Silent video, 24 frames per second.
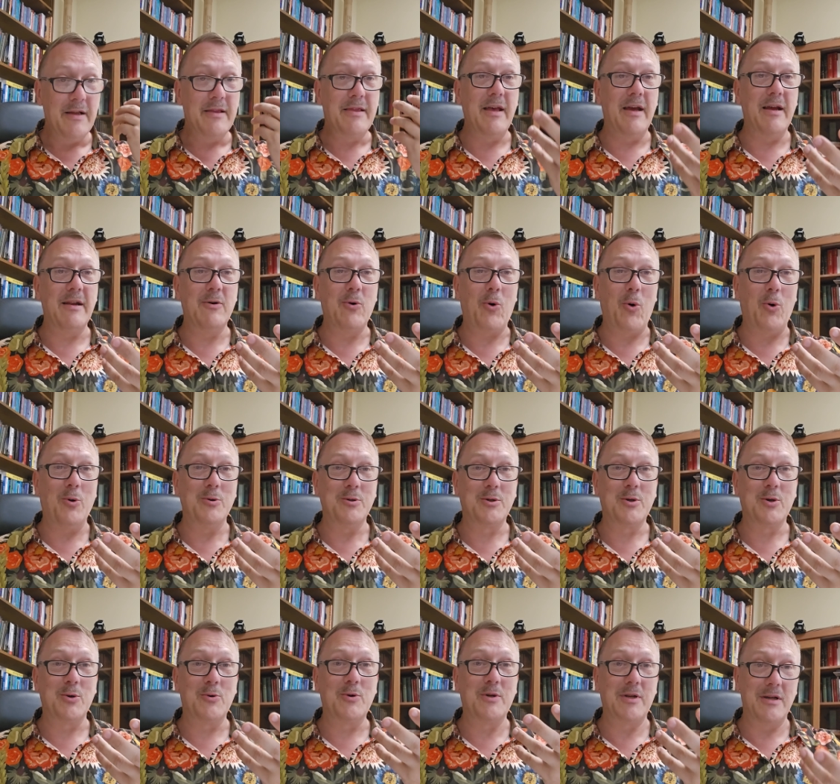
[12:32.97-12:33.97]
then
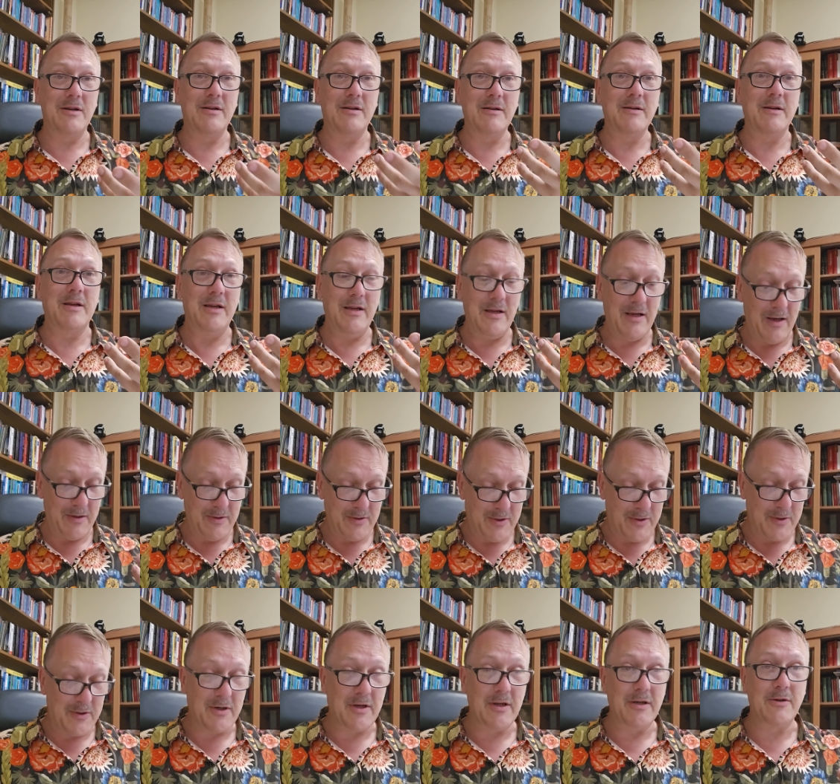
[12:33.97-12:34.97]
also did he
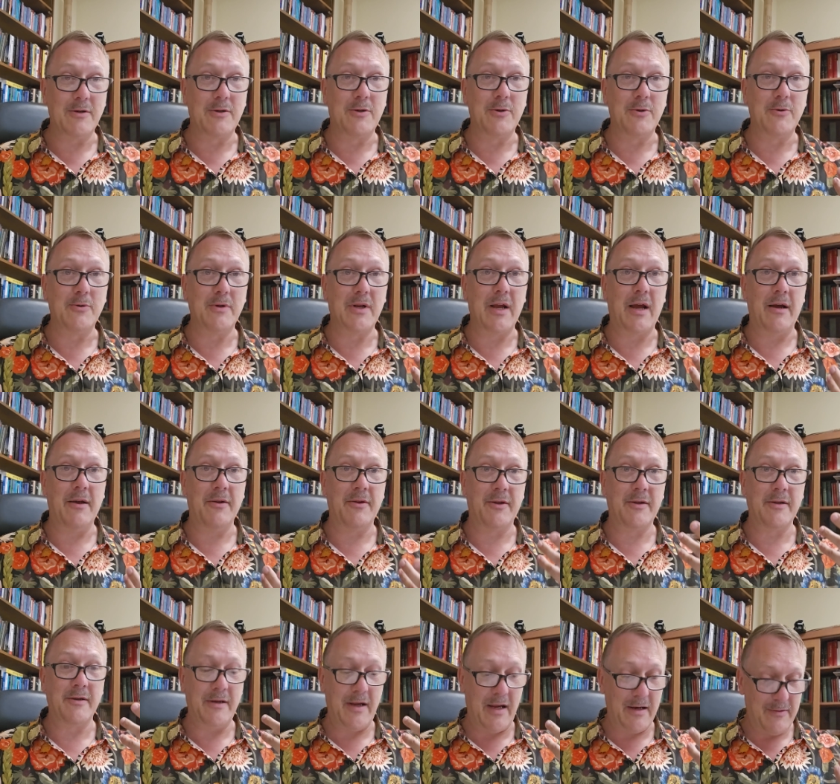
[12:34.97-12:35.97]
entered into death
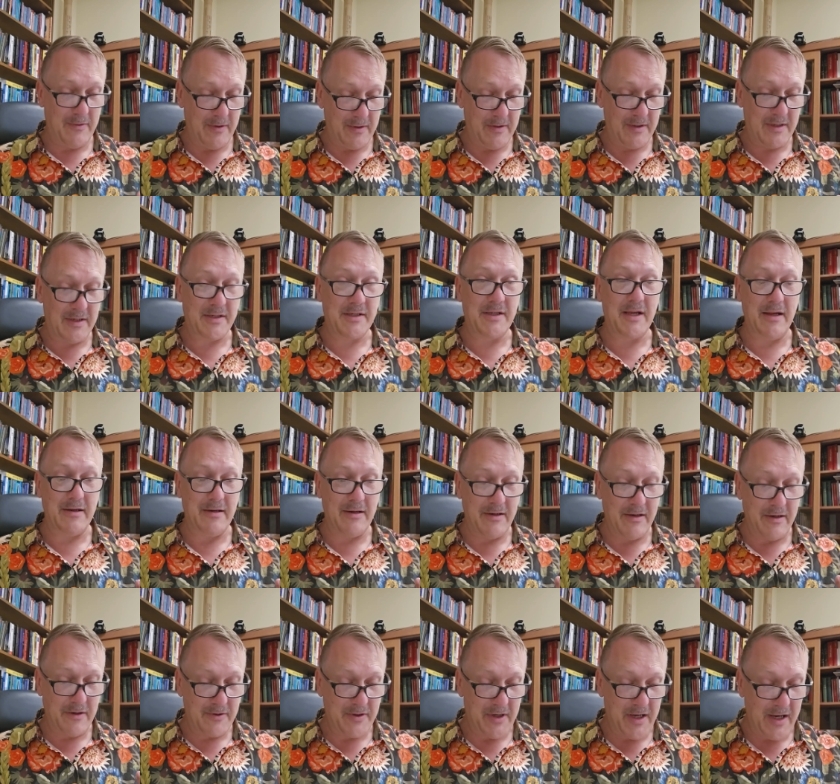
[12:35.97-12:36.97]
and then
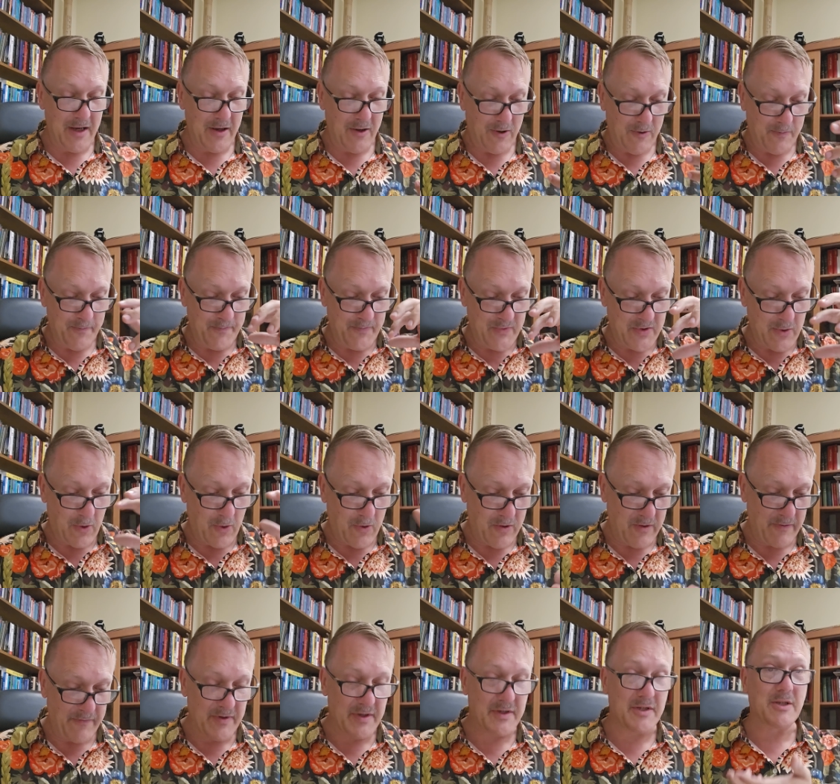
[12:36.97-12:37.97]
descended into hell. all
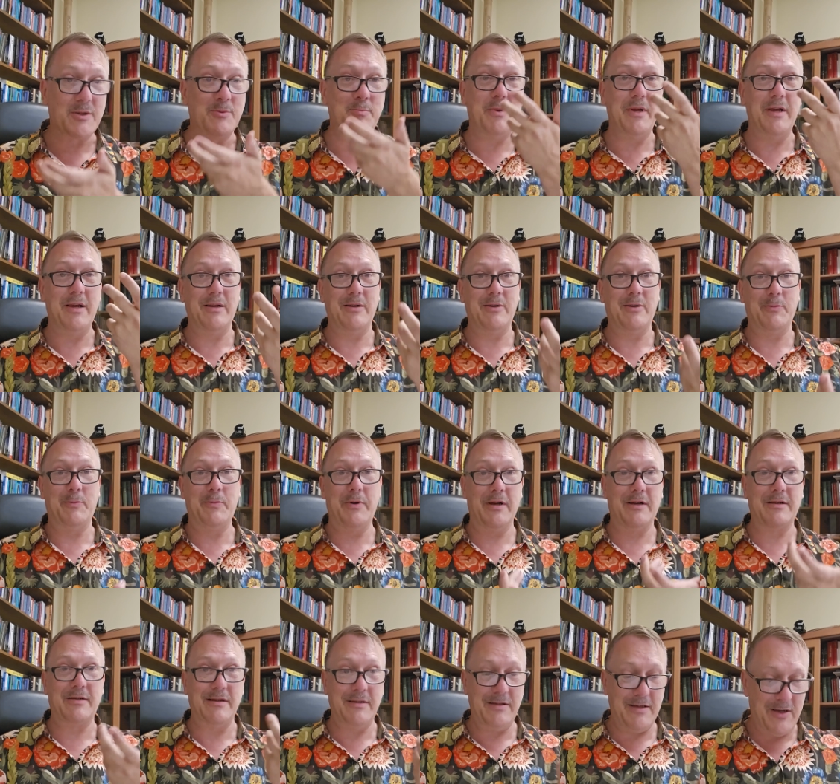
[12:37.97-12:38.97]
of this is being
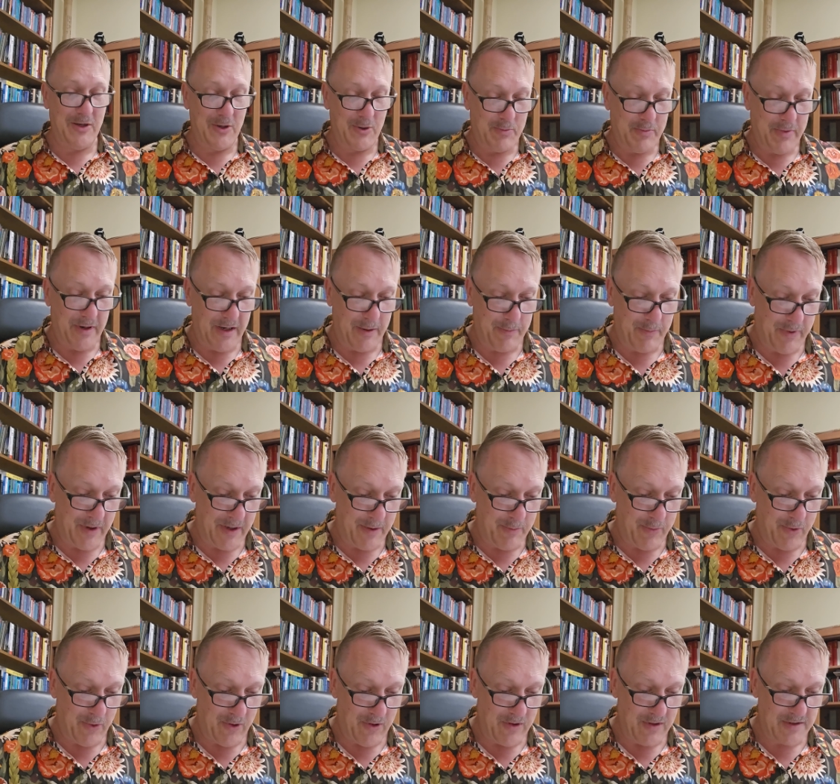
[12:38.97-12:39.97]
depicted here by, by
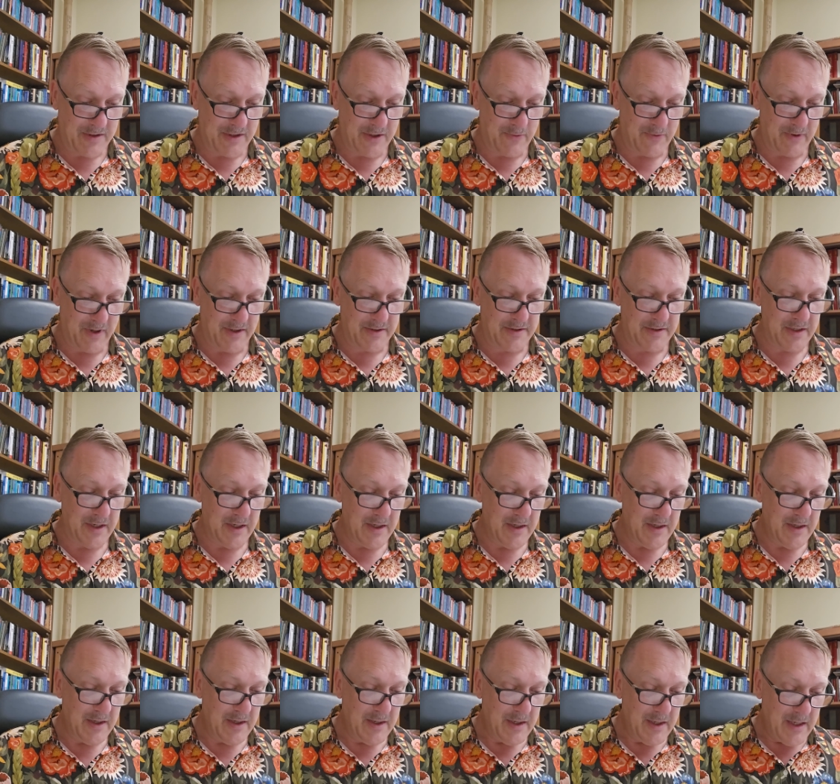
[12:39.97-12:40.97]
Paul as he writes.
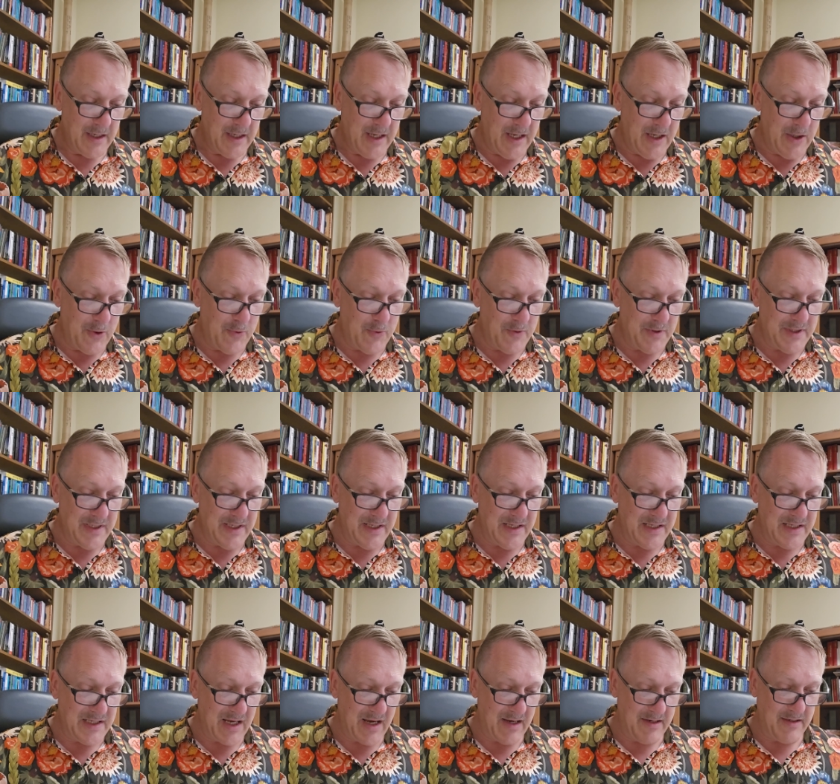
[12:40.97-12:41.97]
He who
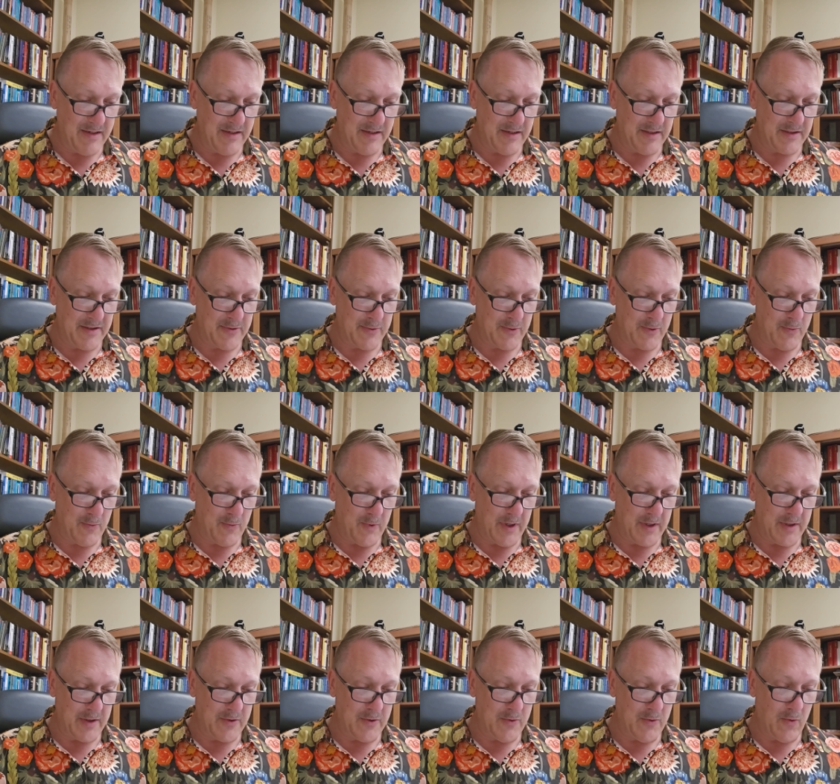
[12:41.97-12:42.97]
descended is the
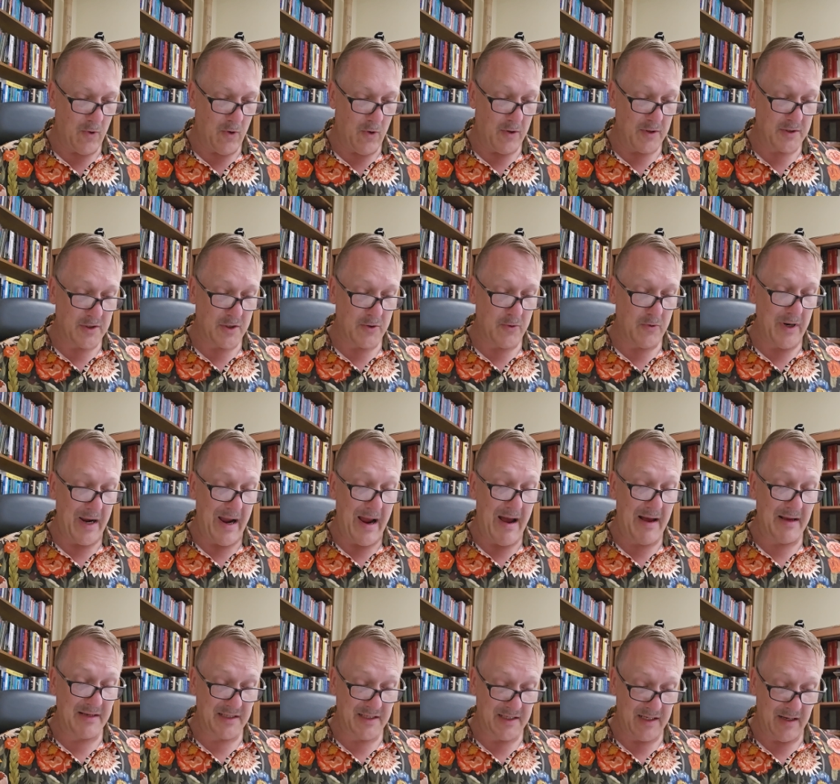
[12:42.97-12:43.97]
one who also
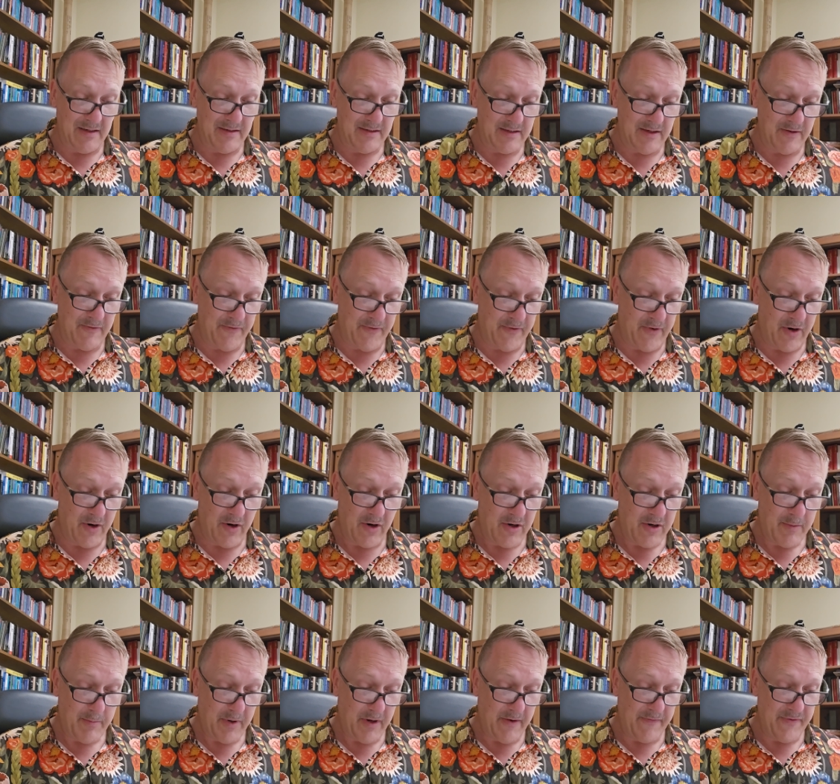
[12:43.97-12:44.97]
ascended far
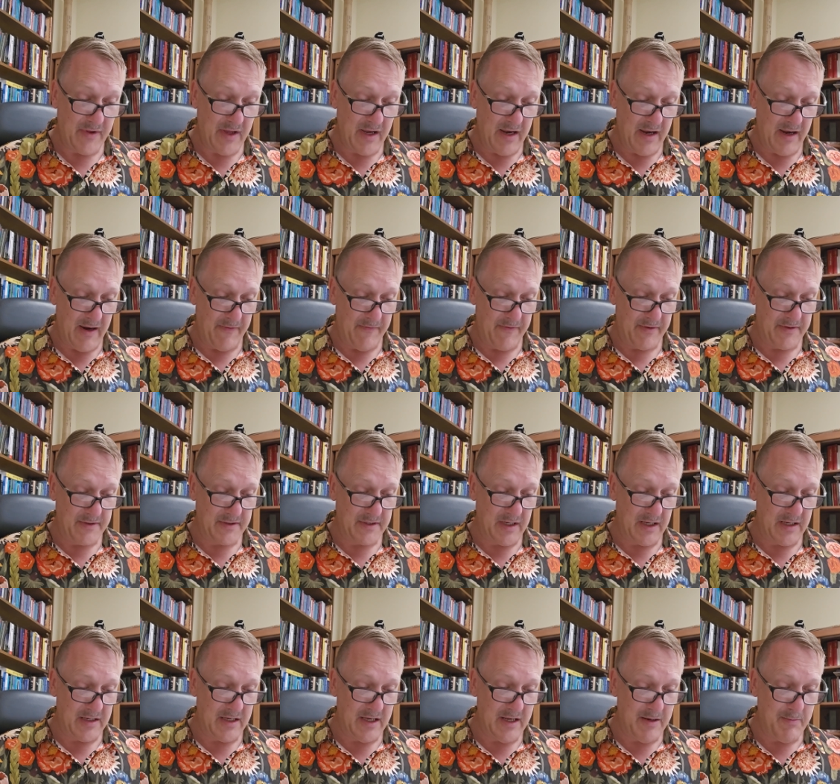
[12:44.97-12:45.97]
above the heavens
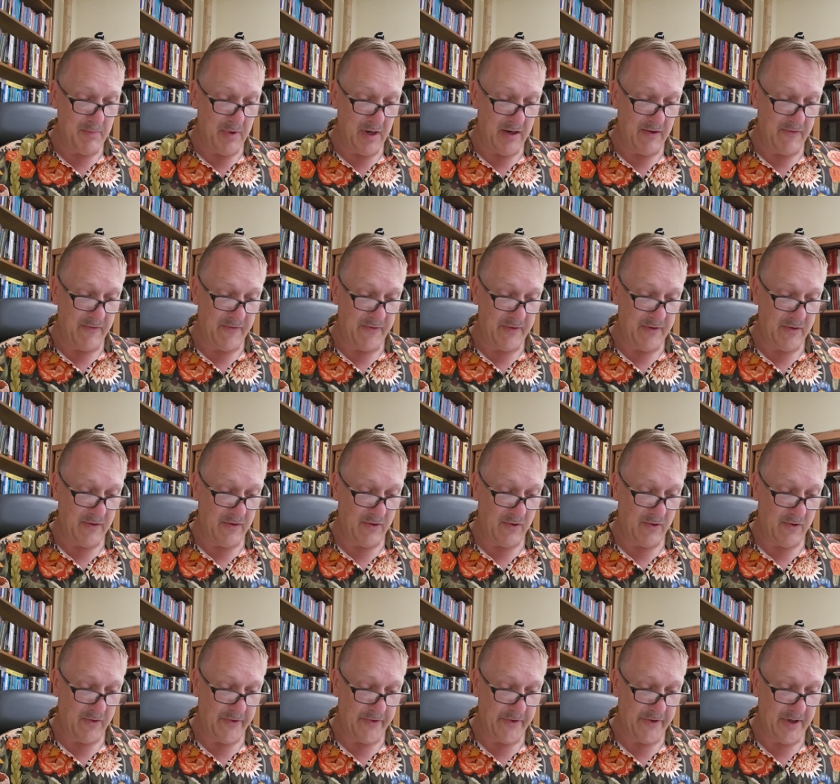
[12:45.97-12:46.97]
that he might fill
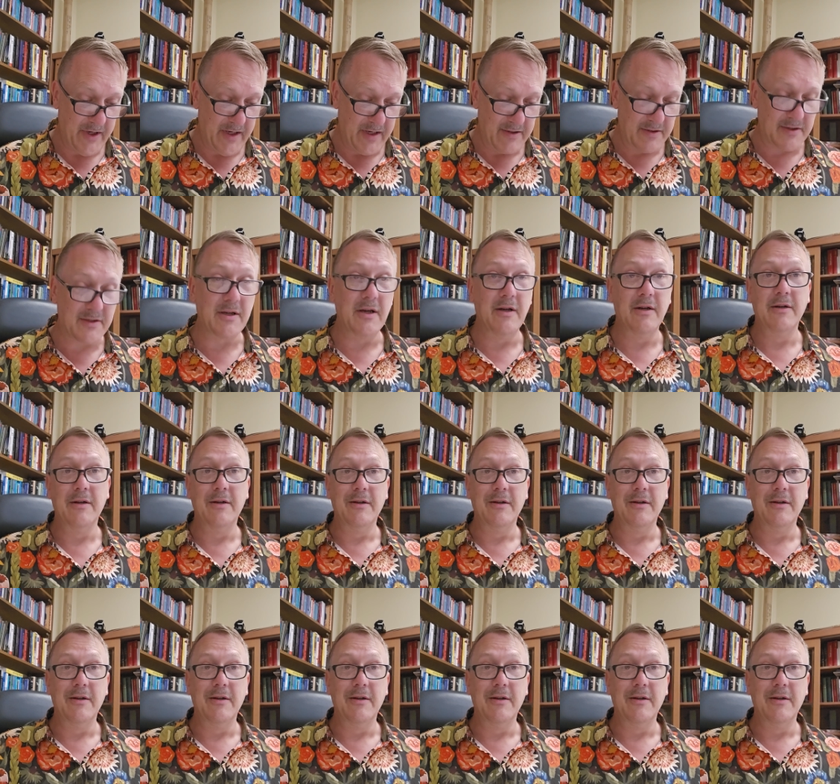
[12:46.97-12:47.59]
all things.